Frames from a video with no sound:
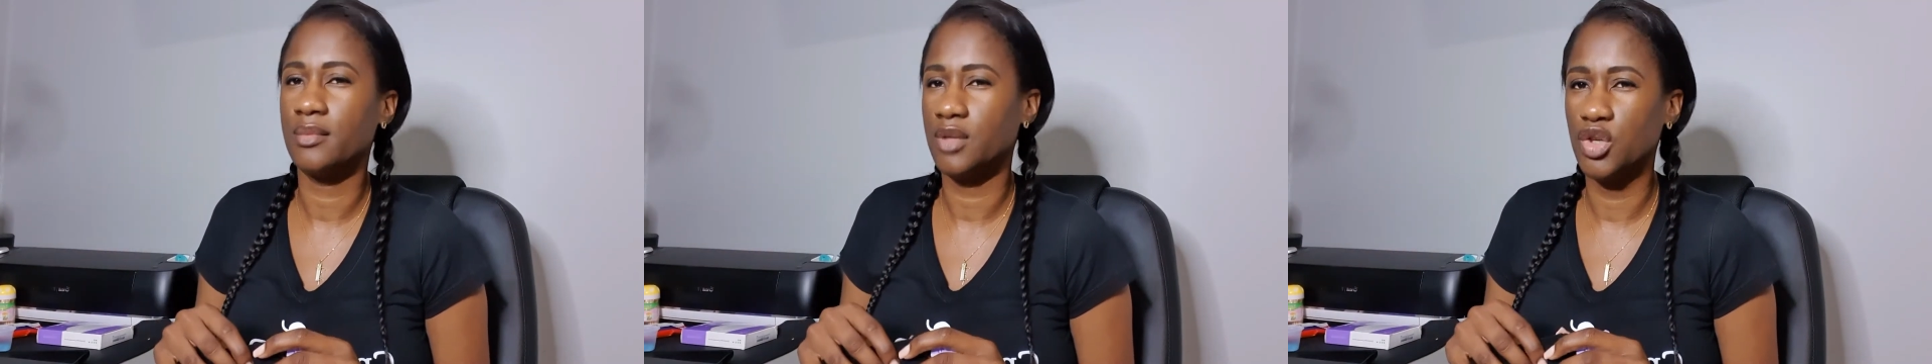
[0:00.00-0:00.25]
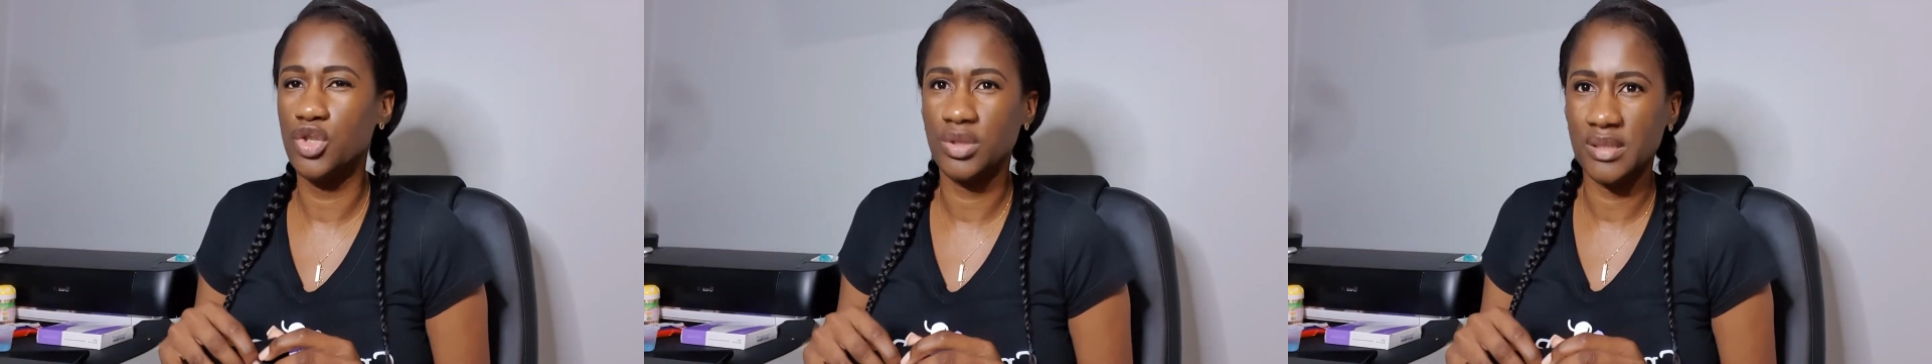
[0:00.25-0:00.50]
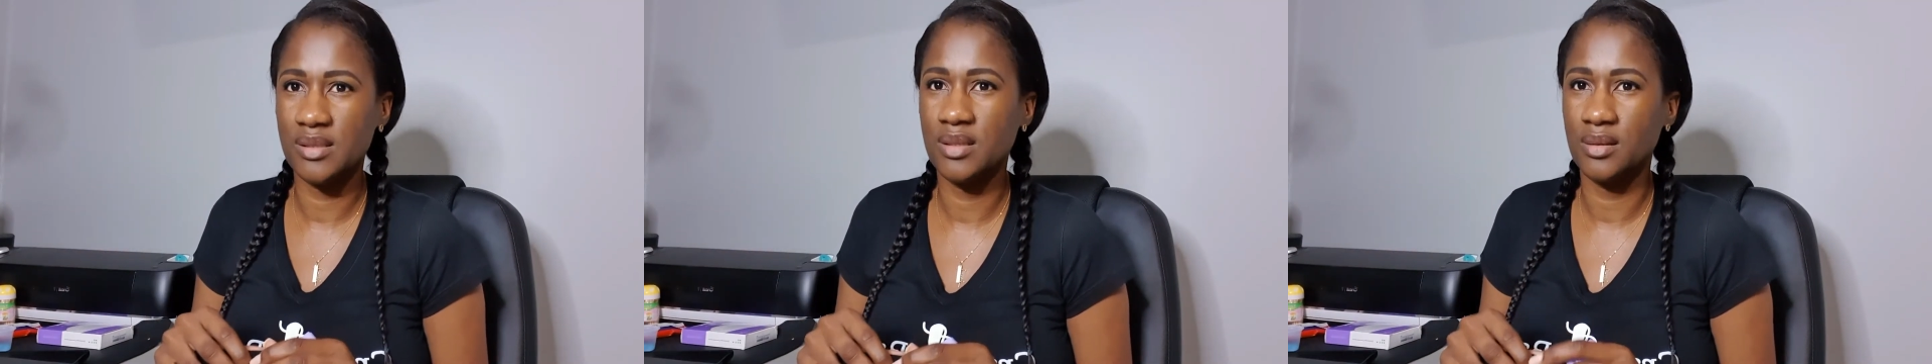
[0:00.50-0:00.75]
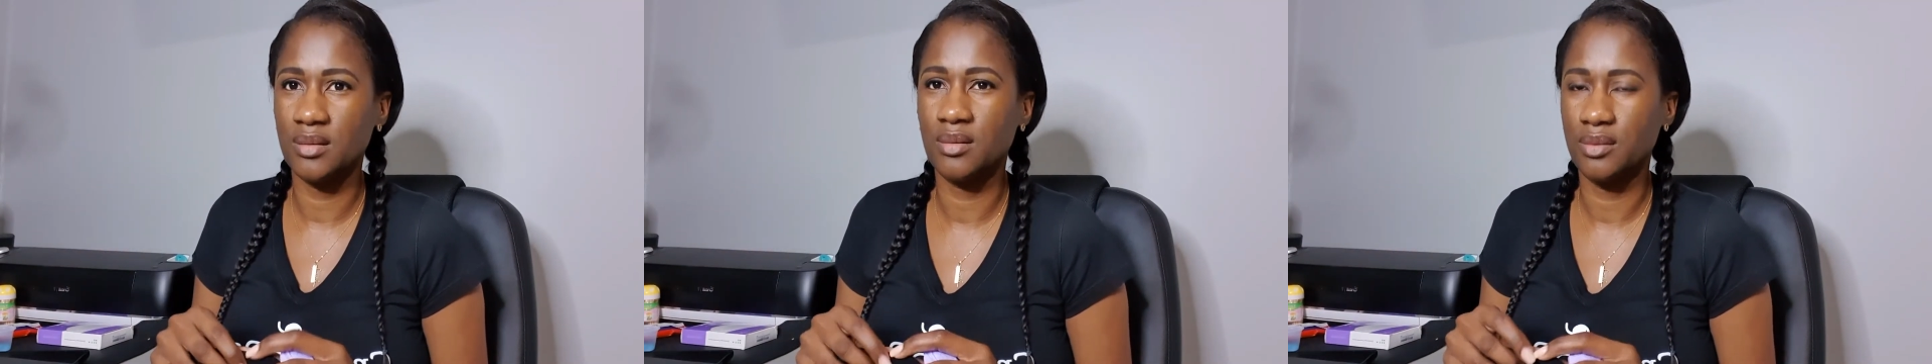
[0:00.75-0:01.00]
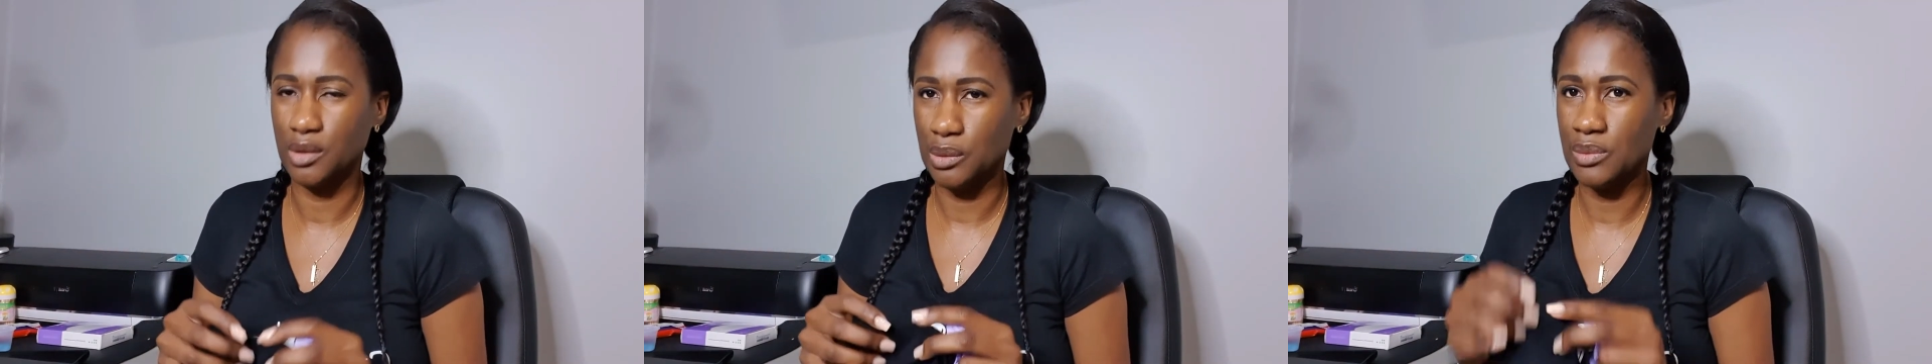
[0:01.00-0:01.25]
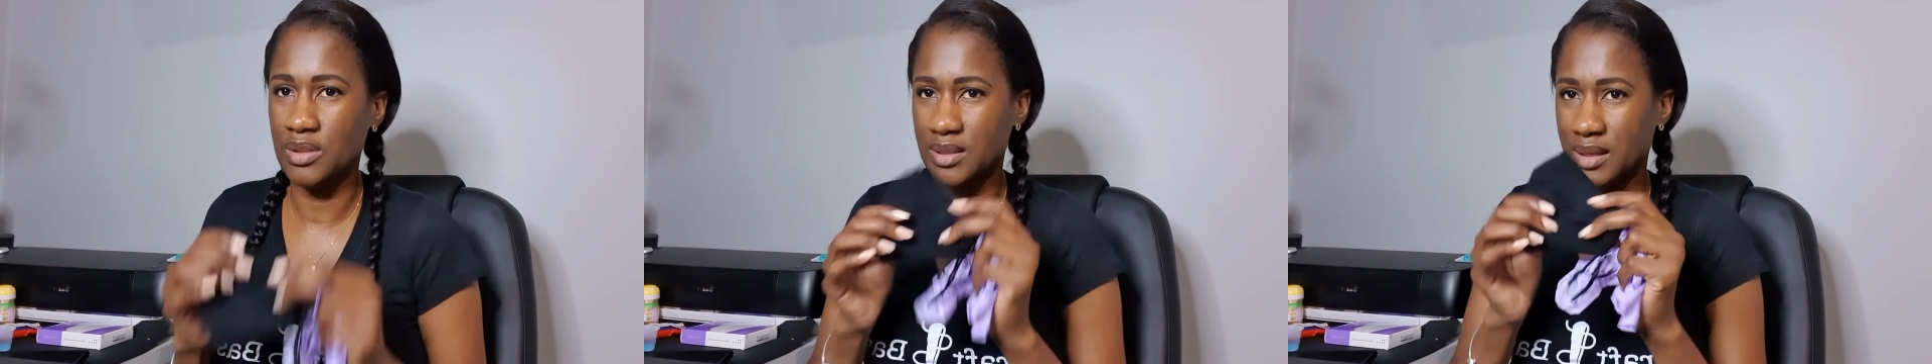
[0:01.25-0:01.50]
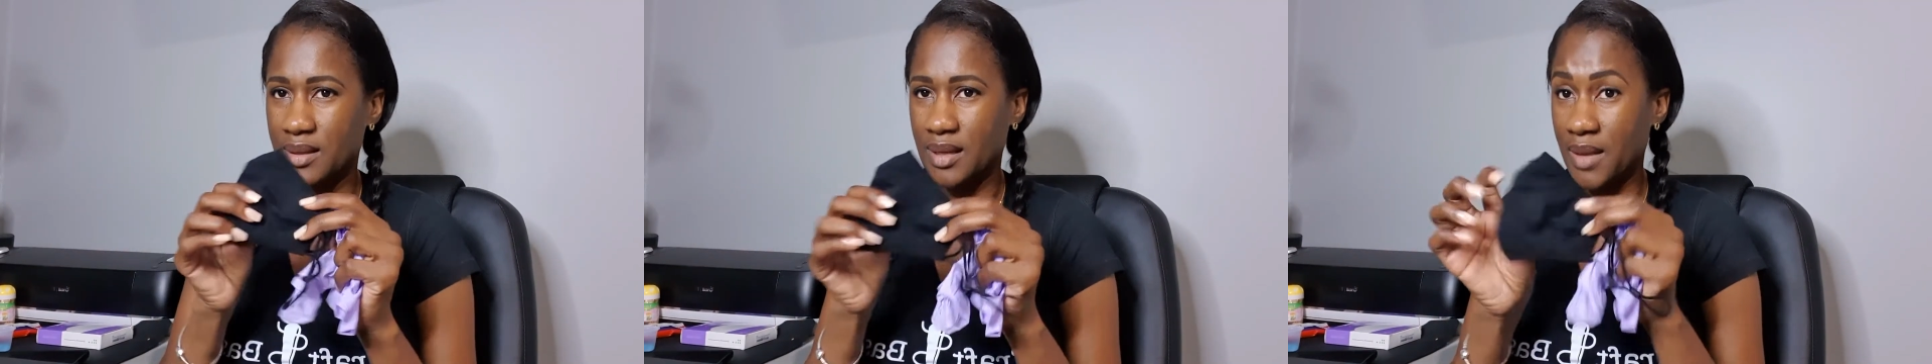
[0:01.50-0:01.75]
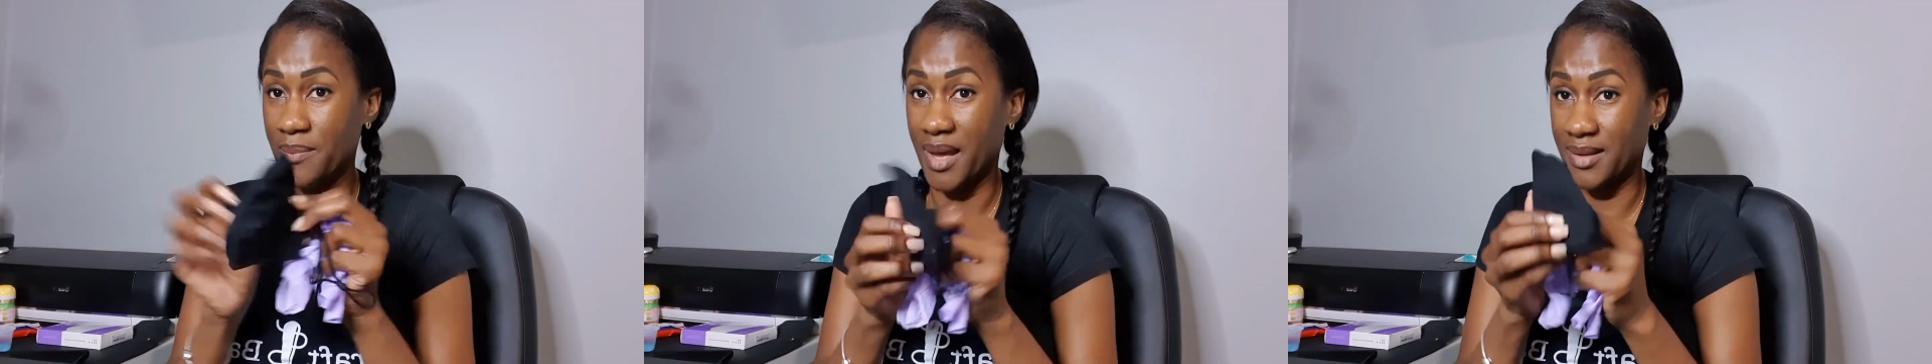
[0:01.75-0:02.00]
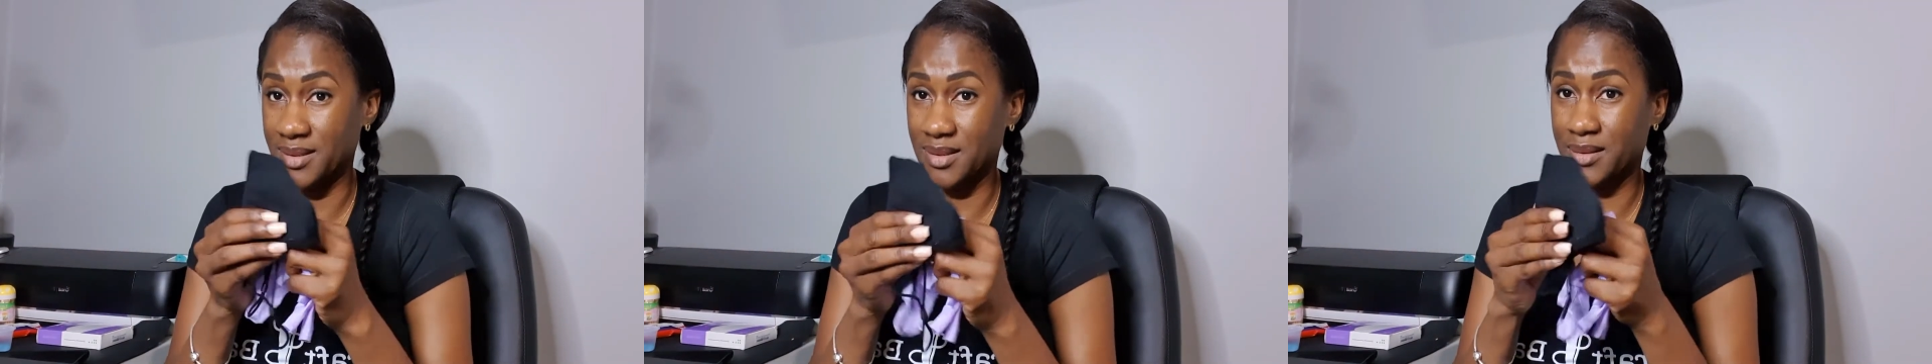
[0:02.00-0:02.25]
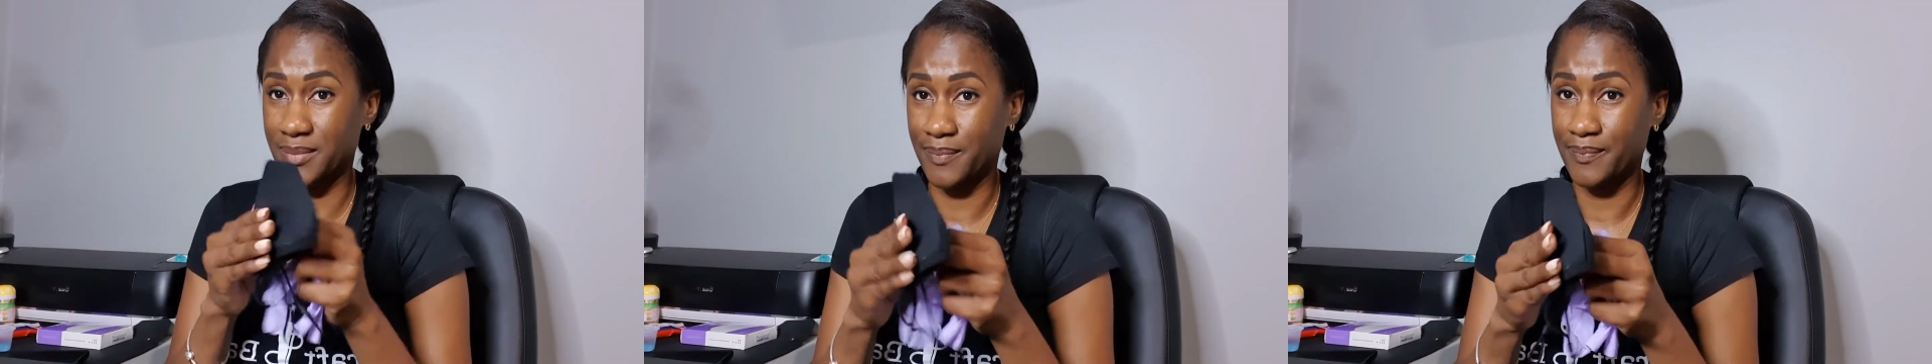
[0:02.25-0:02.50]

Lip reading: You should still use a mask.